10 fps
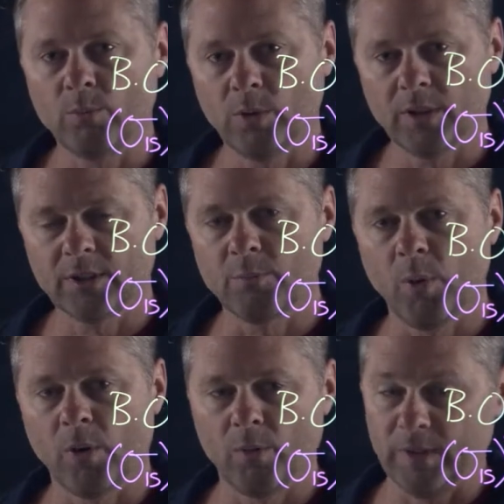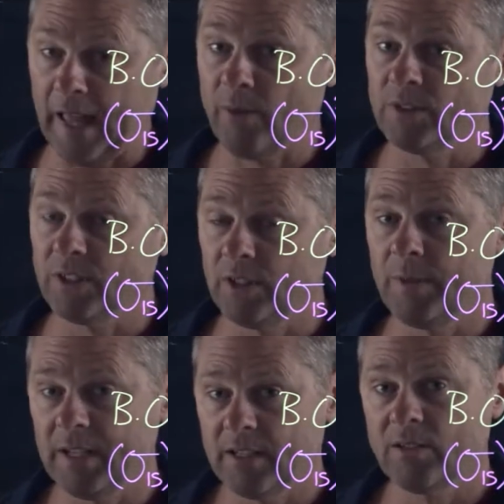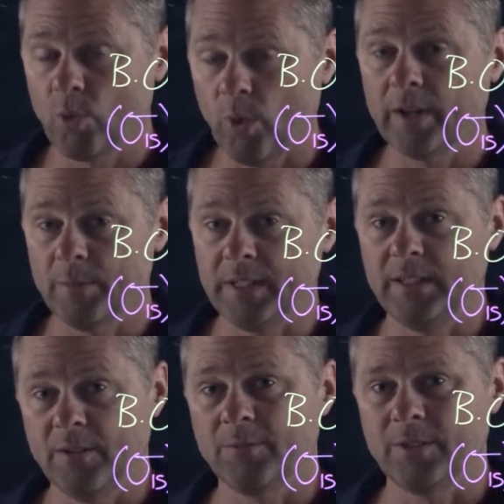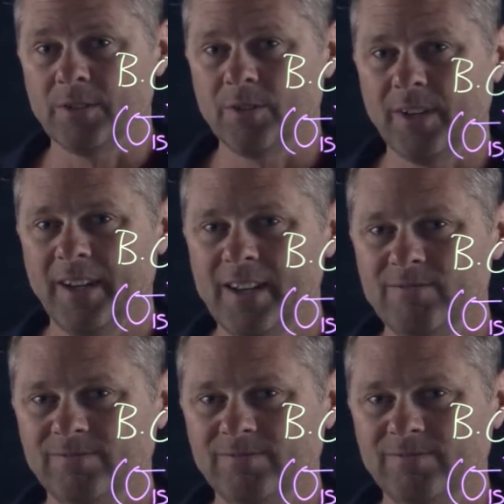We'll look at the boron one. That one's going to be quite a bit different, okay?